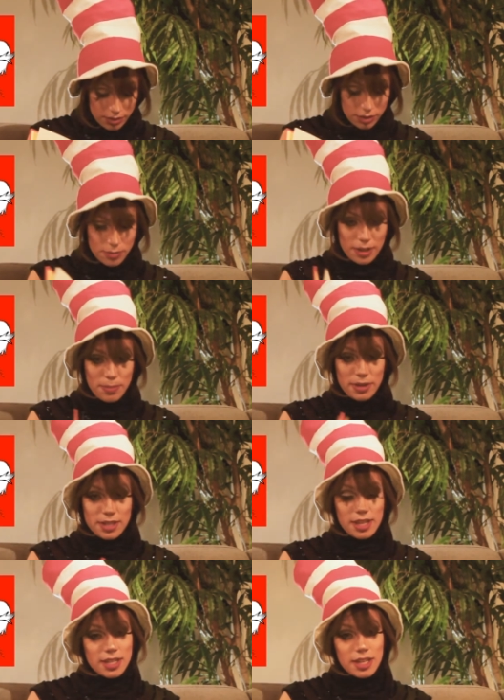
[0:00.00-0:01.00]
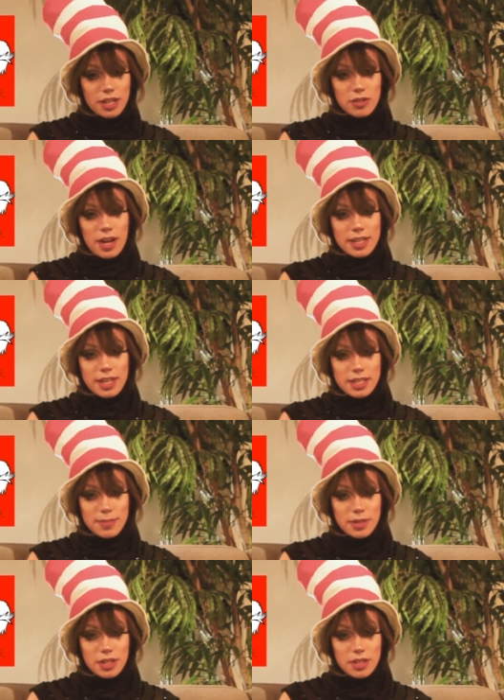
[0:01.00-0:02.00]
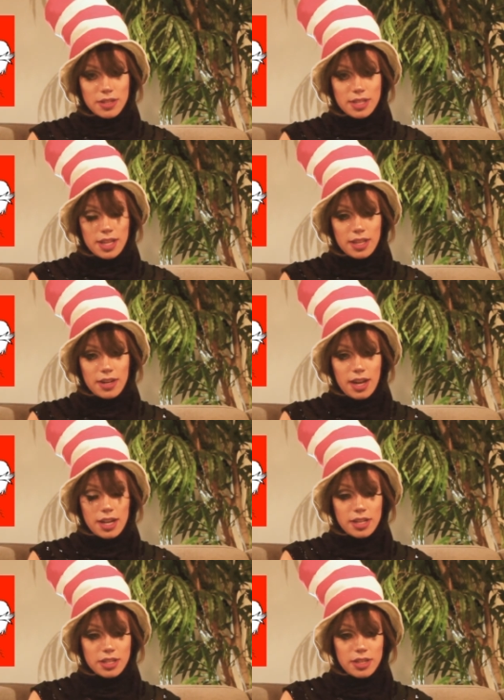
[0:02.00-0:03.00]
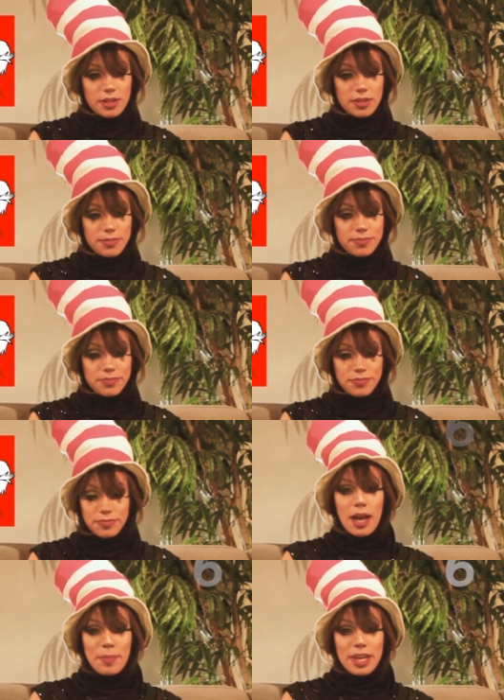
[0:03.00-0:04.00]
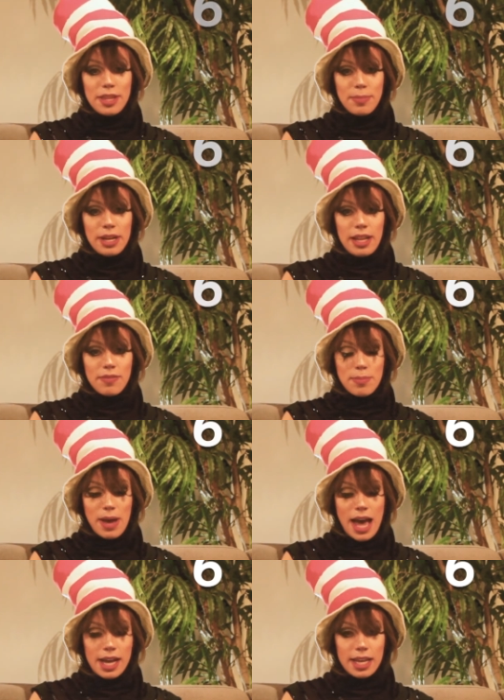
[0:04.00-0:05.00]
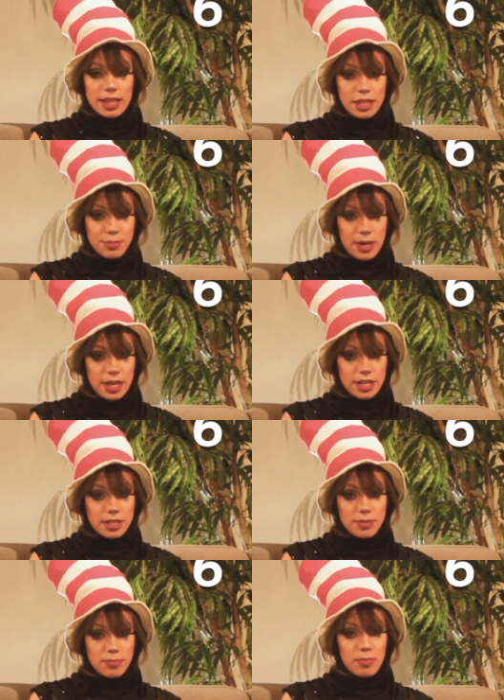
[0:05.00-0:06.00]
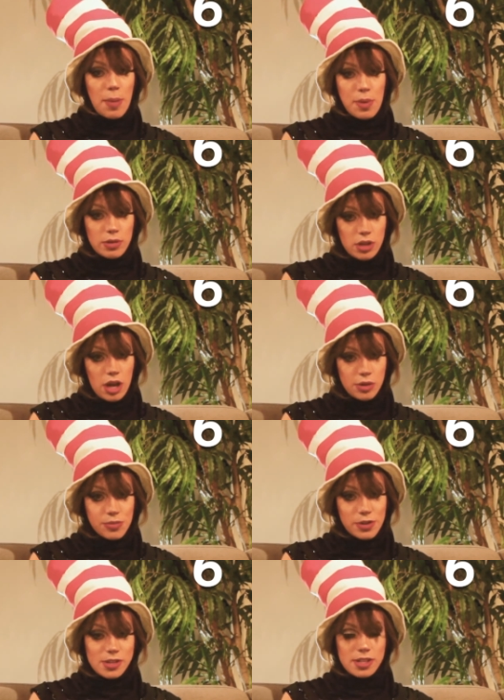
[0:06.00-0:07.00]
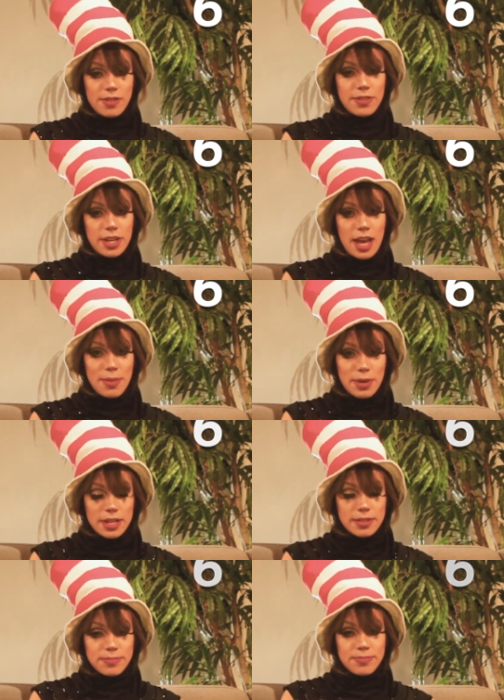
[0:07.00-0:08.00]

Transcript: who's really persistent in trying to get someone to do something they're not into. Coming in the middle of the pack, and this pick is my most controversial of the day, but